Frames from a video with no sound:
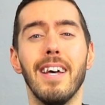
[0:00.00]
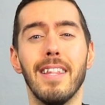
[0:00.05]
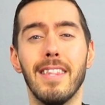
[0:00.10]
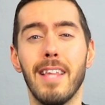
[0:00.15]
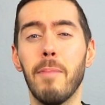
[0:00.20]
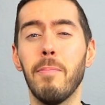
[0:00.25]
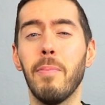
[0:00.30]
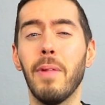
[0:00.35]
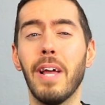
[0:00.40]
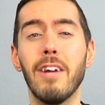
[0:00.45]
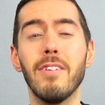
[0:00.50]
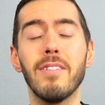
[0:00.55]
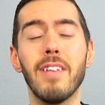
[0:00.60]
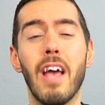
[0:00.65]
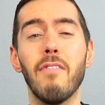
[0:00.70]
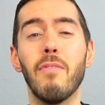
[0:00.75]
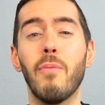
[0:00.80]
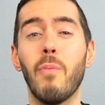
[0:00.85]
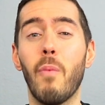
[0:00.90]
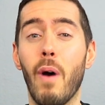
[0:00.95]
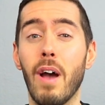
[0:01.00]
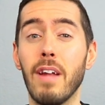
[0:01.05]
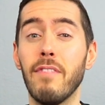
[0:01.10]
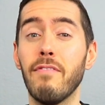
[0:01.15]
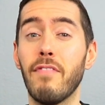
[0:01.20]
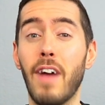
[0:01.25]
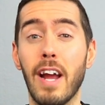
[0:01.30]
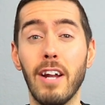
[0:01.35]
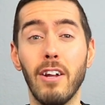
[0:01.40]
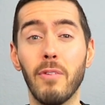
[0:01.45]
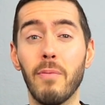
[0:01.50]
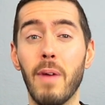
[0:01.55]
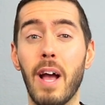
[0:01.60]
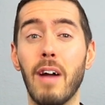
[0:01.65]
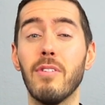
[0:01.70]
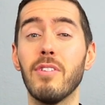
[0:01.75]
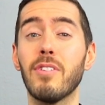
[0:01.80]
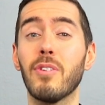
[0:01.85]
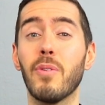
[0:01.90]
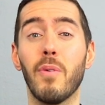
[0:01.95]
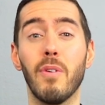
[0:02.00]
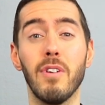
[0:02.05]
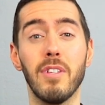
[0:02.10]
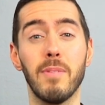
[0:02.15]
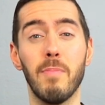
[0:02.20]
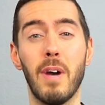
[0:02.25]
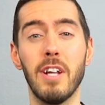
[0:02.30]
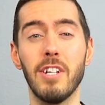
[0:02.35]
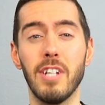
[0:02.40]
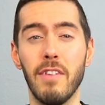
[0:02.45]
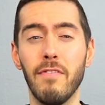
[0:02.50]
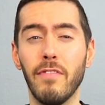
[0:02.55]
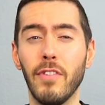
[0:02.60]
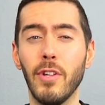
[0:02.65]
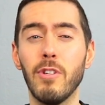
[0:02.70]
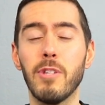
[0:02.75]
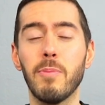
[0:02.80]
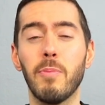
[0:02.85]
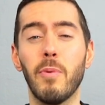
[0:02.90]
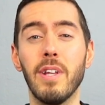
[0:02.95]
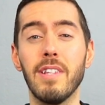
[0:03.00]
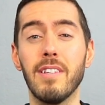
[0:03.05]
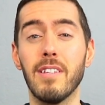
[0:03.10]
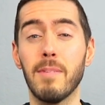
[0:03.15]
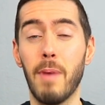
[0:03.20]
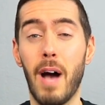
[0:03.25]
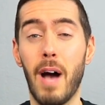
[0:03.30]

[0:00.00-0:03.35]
Then players have one final round to score as much influence points as